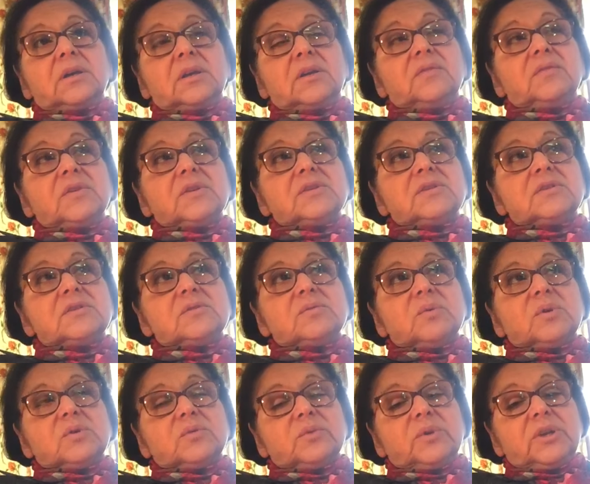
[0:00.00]
give us
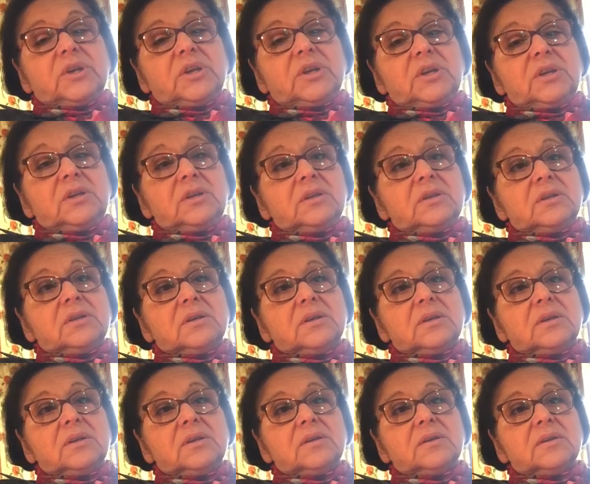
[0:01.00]
what we need.
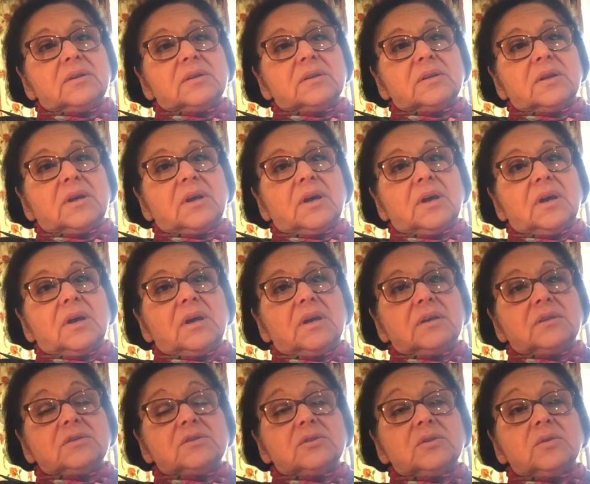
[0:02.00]

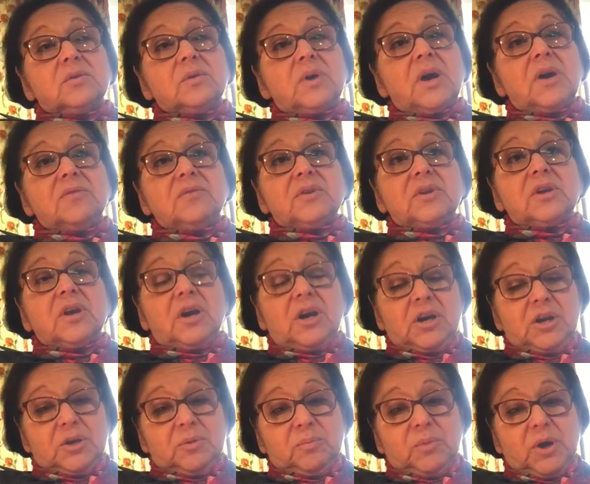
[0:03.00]
And so having a
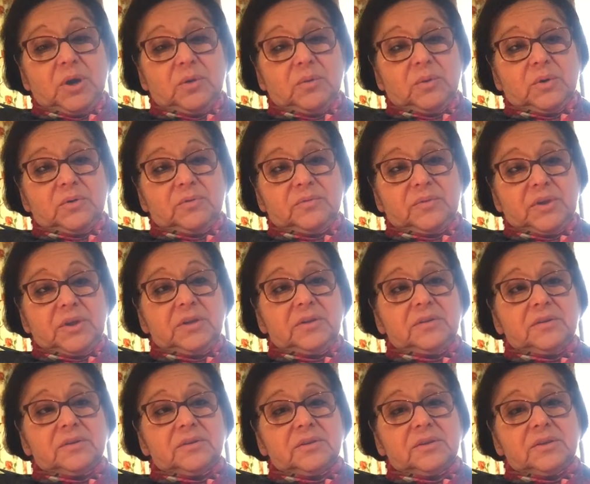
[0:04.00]
higher power of
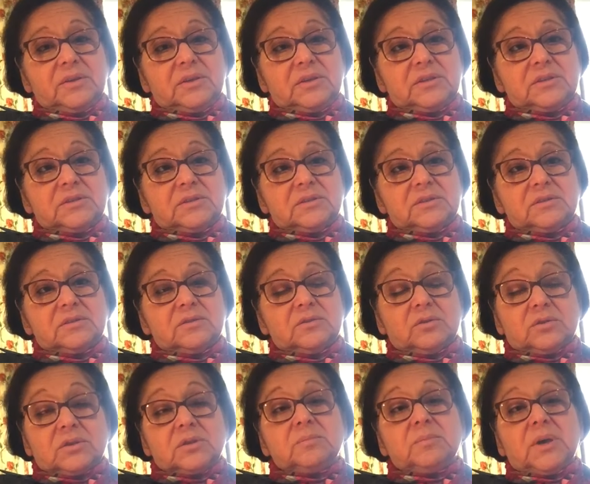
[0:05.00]
faith is
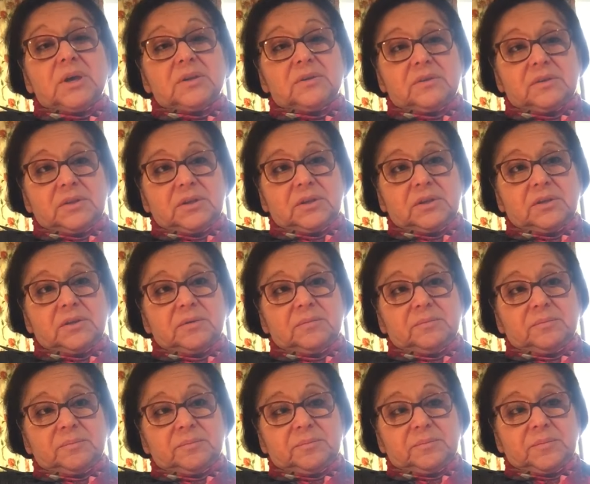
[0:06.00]
not a bad thing.
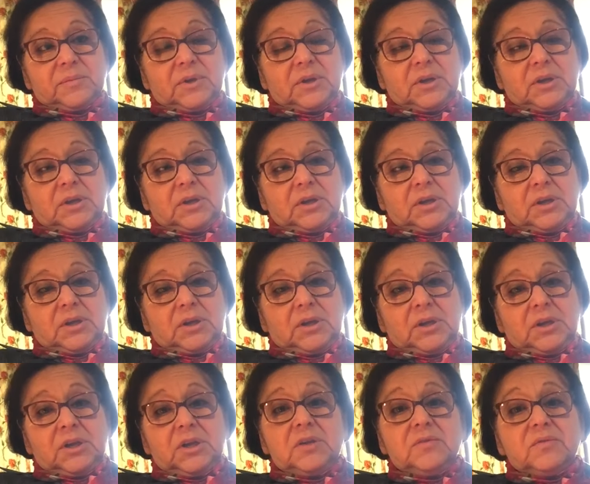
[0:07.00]

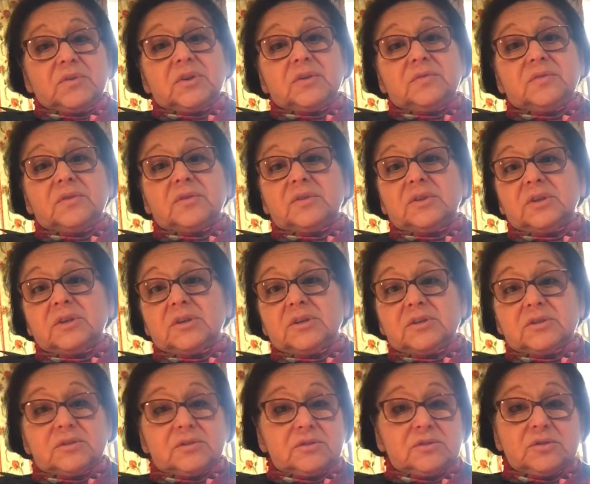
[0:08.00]
Even if you think
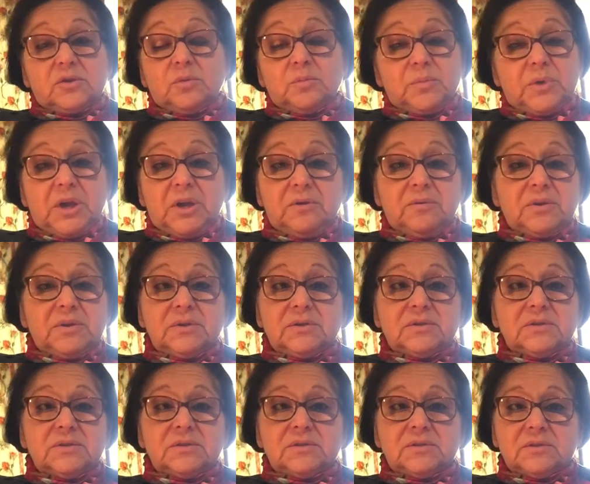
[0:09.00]
it's your
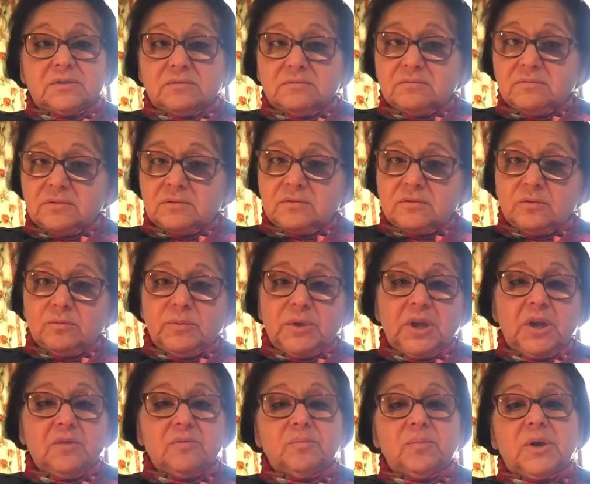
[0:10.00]
parents who
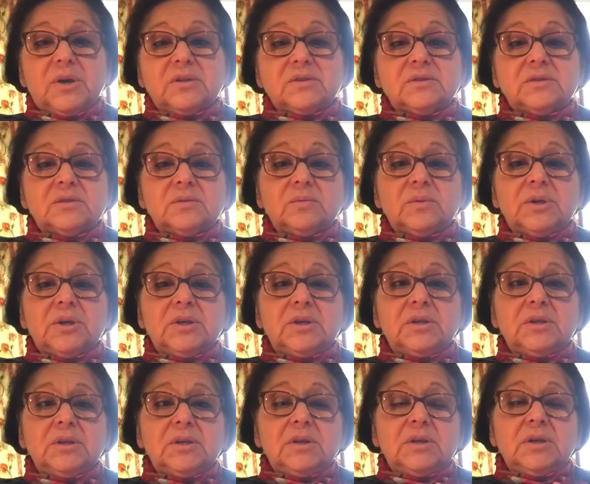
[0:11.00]
may have passed
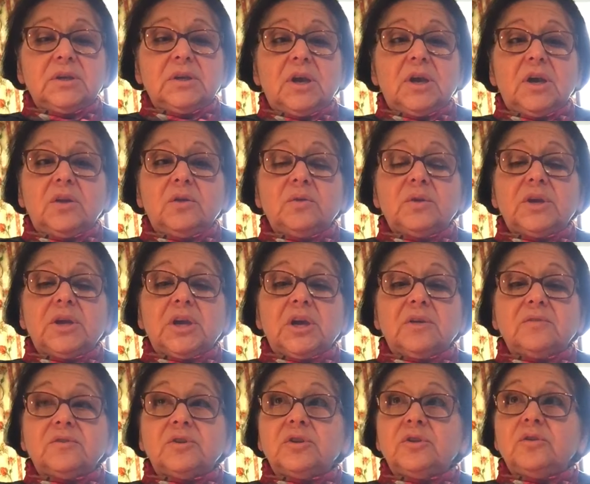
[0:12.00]
away, are looking
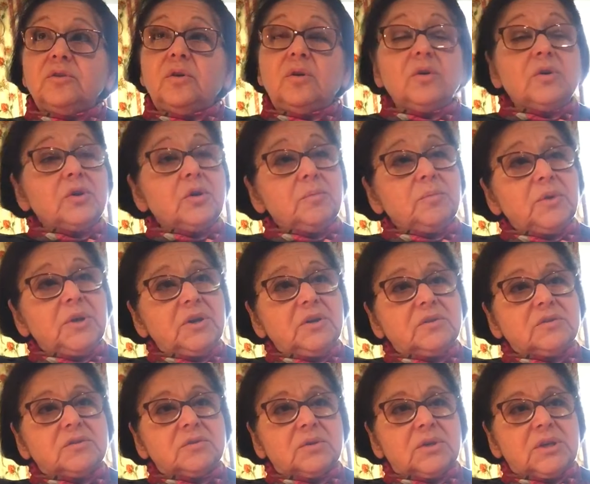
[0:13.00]
after you, or your
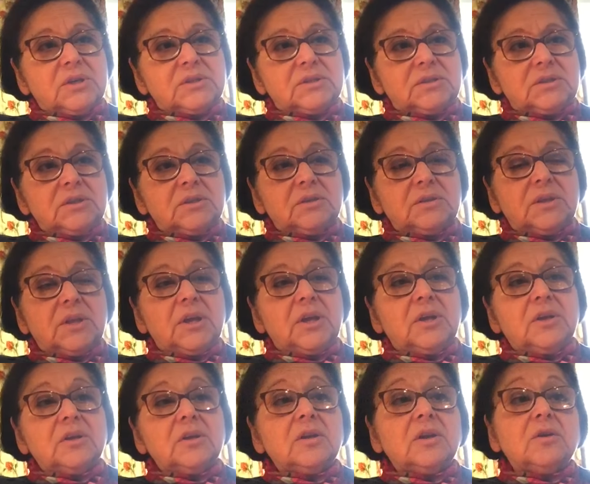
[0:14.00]
parents are still
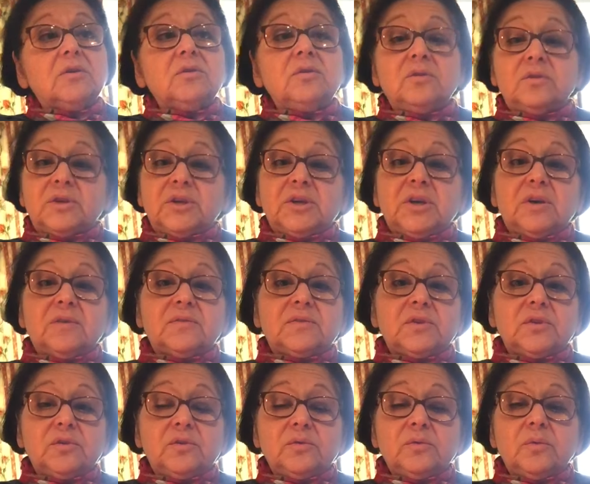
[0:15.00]
there looking
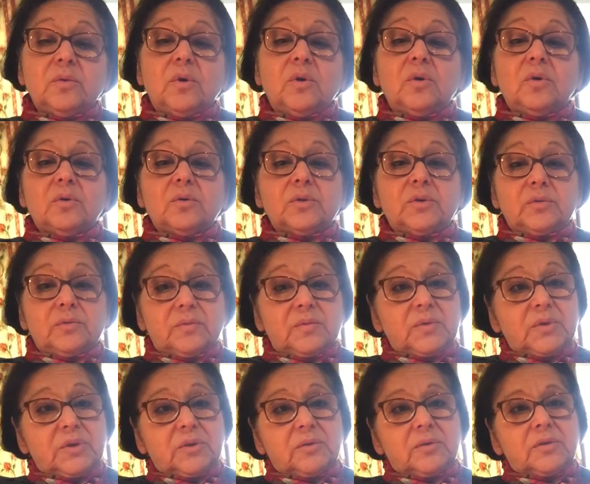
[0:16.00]
after you, or you
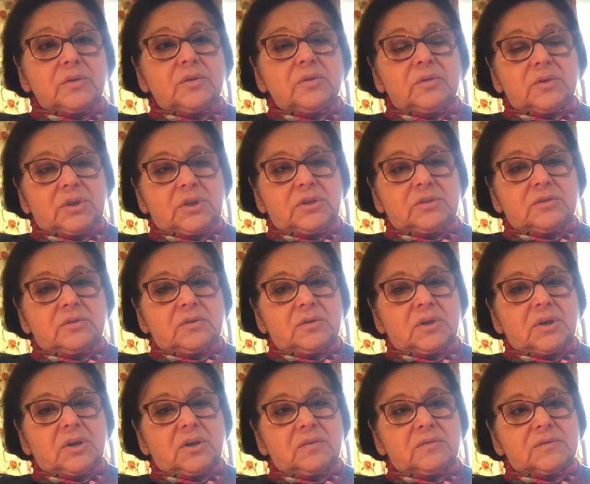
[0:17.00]
feel you need to
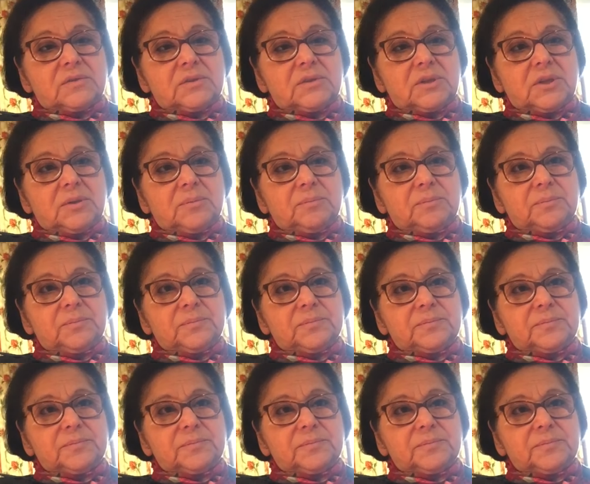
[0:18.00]
look after them.